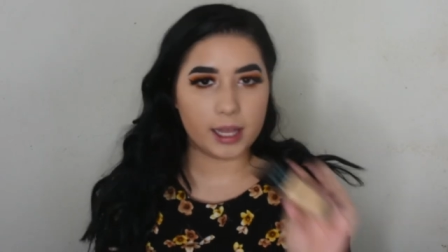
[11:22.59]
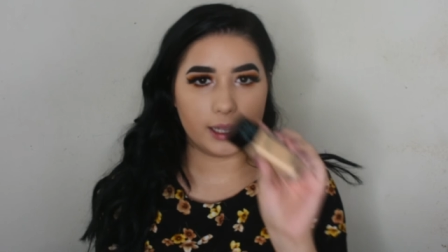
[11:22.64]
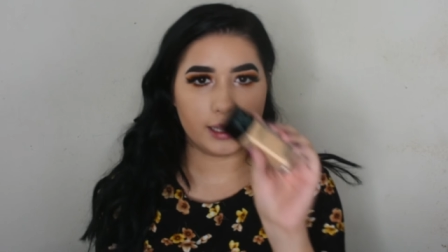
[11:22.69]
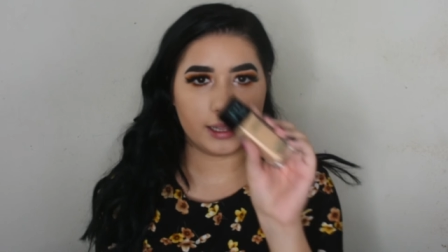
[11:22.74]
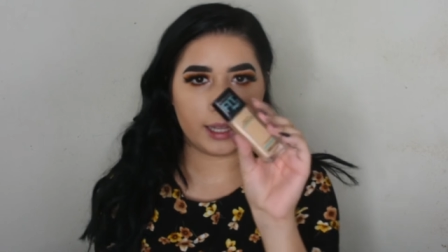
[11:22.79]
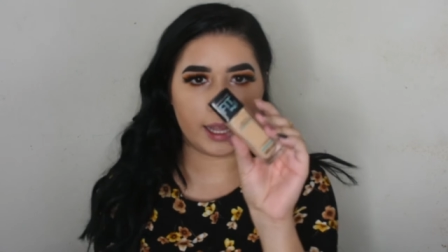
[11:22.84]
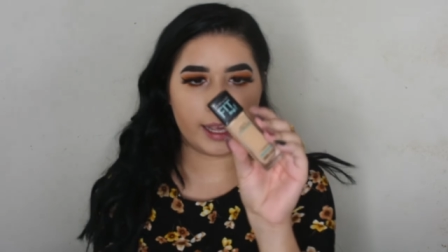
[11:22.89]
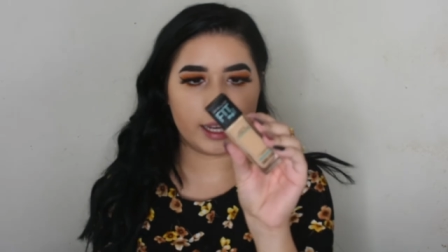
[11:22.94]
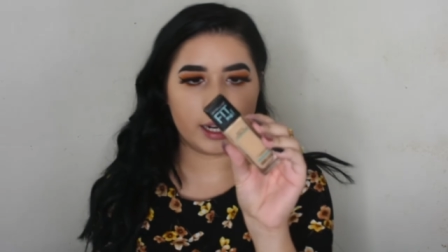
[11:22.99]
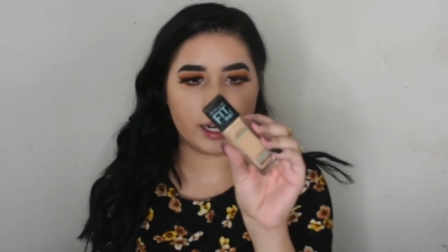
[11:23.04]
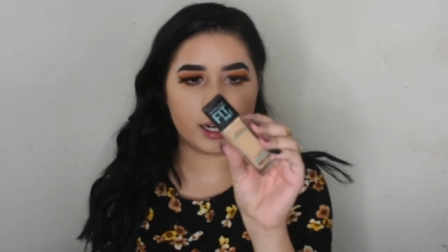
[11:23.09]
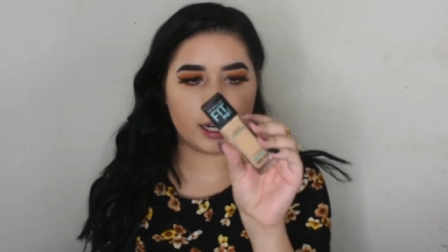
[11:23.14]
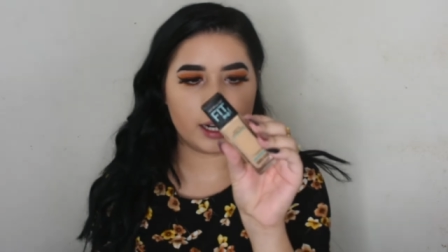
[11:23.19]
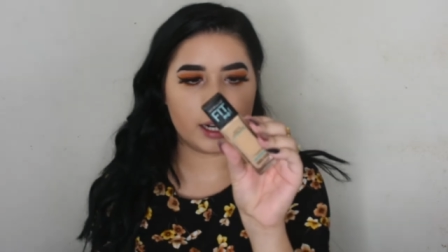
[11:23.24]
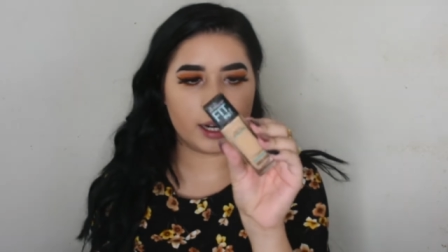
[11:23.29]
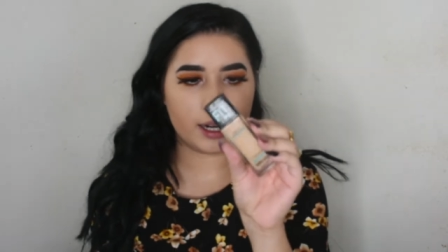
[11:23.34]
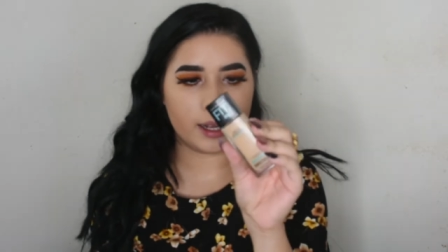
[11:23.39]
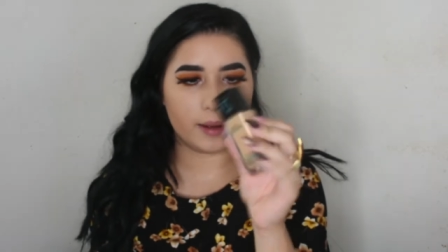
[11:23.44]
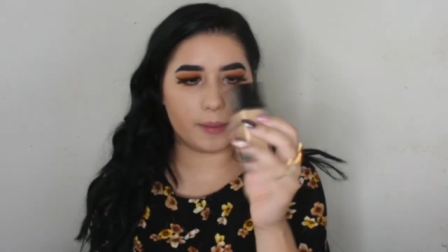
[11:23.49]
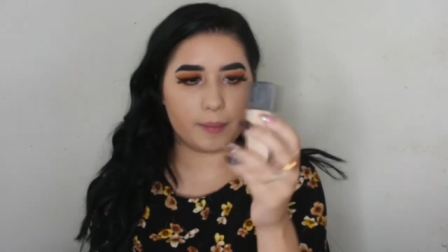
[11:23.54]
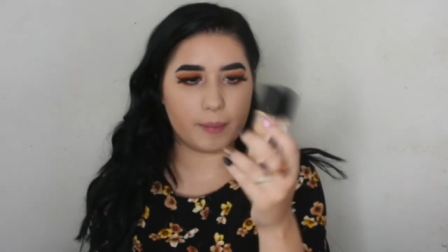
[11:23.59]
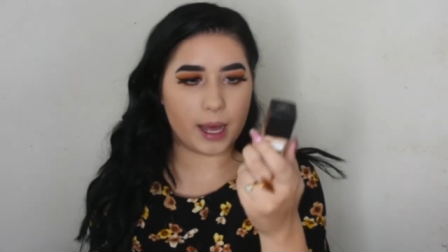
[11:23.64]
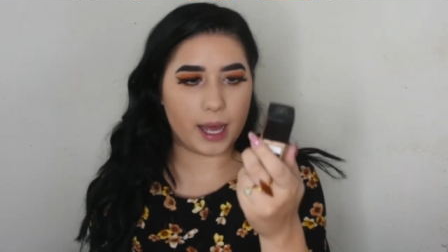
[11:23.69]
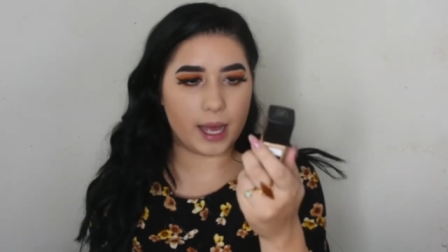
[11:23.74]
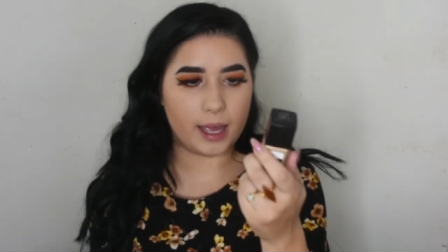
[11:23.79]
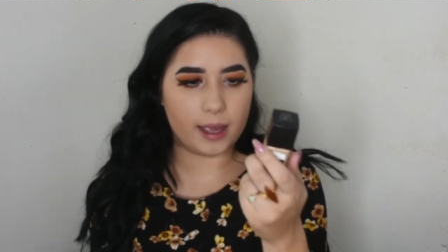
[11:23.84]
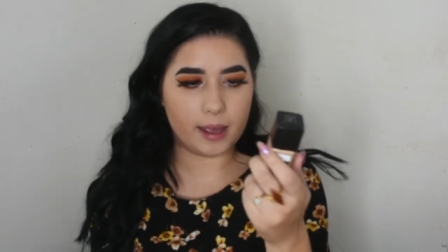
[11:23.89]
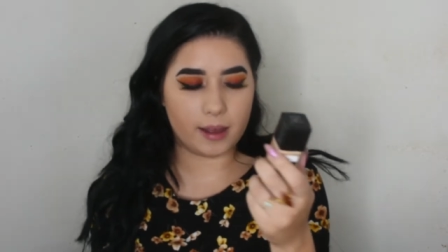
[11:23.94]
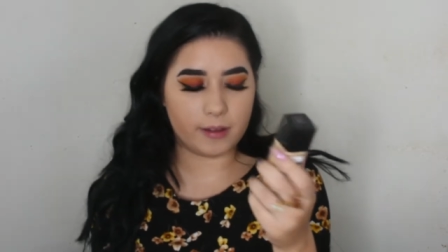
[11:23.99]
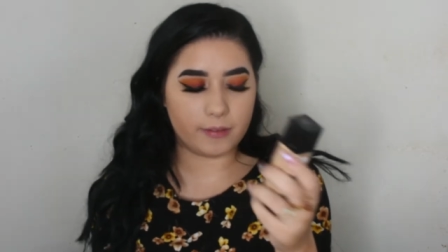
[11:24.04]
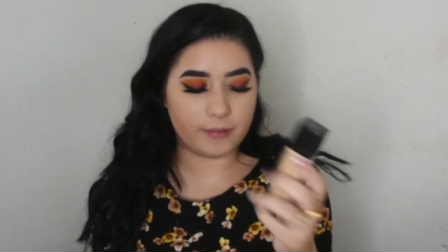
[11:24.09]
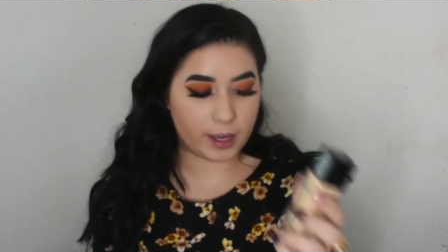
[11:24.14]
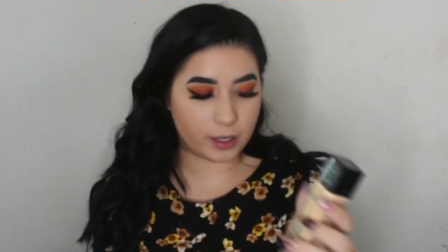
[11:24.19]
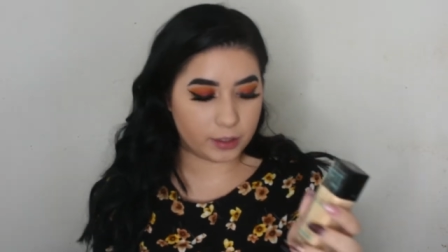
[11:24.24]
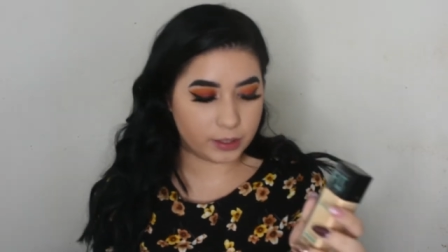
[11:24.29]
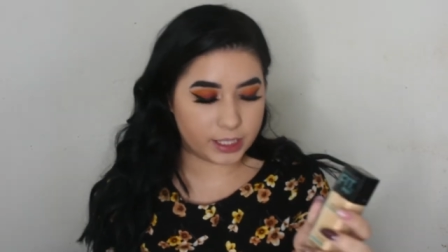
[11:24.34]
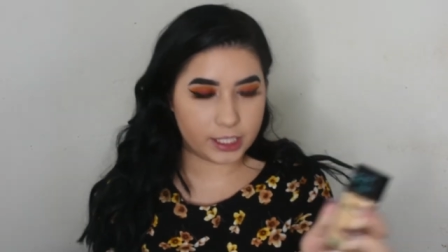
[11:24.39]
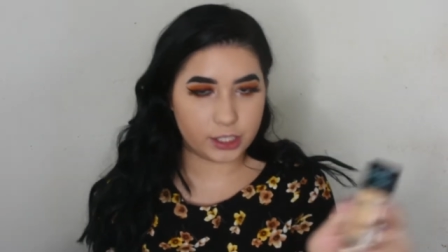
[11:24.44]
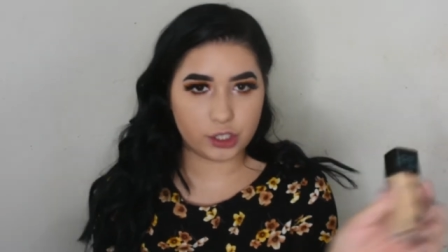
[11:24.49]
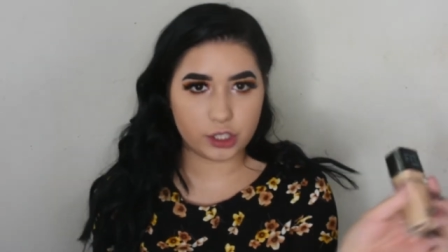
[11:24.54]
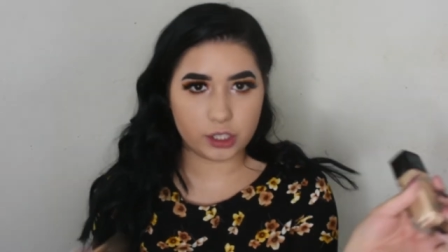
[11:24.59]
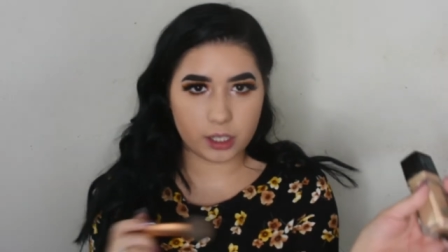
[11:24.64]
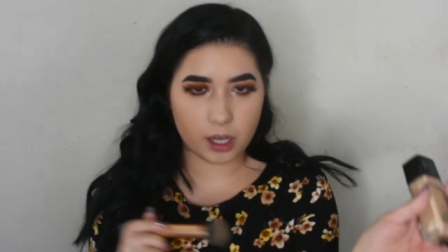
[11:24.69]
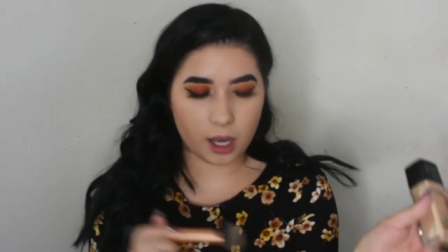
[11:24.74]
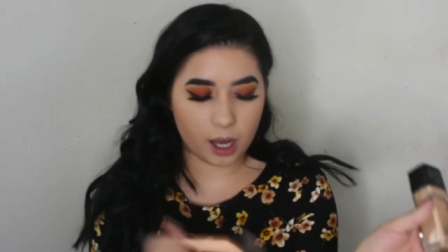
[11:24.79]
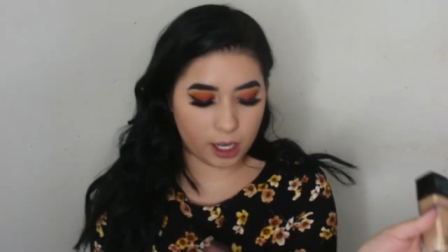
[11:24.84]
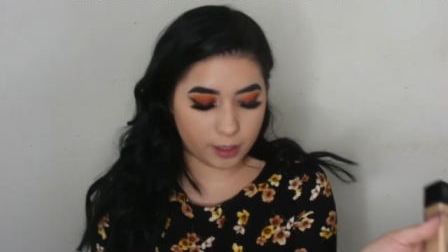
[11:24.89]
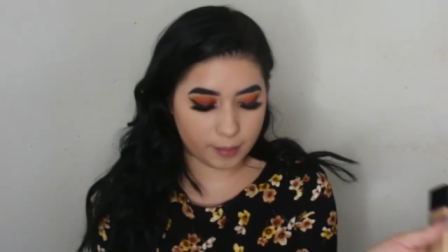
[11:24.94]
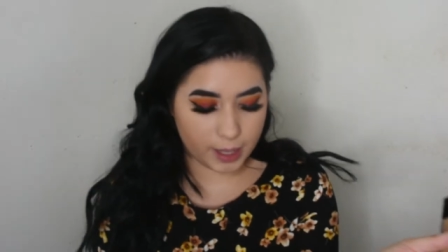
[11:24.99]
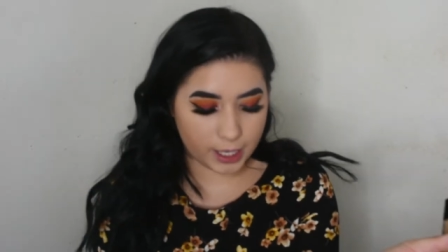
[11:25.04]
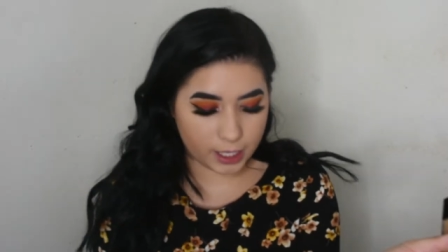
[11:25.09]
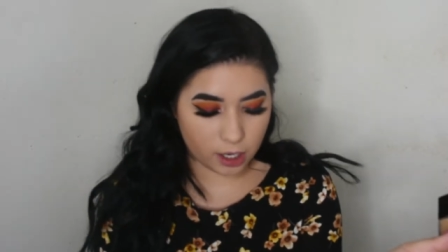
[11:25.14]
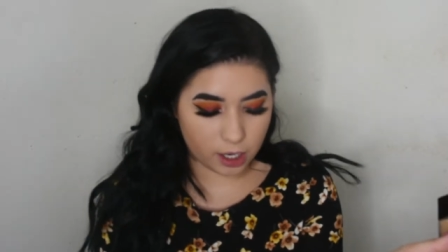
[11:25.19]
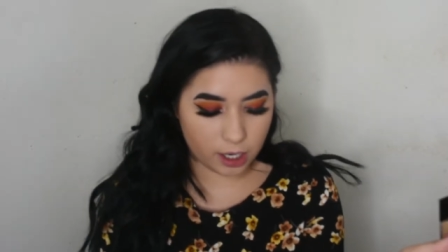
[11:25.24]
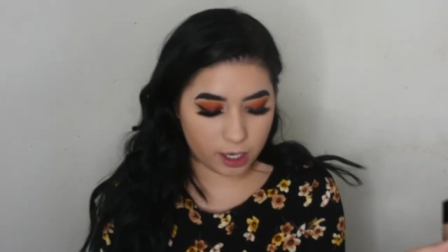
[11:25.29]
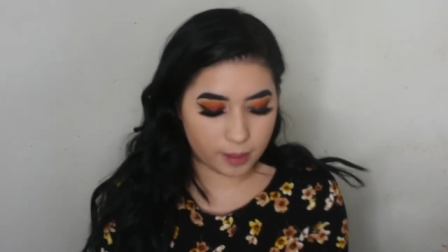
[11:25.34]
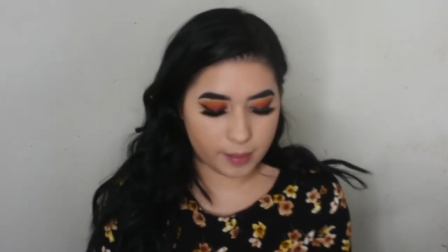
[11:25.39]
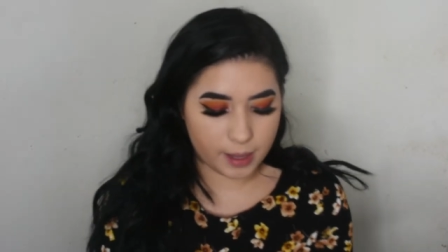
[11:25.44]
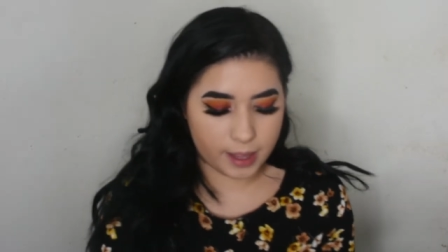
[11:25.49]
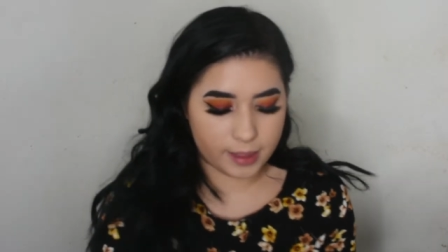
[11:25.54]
layer my foundation on my arm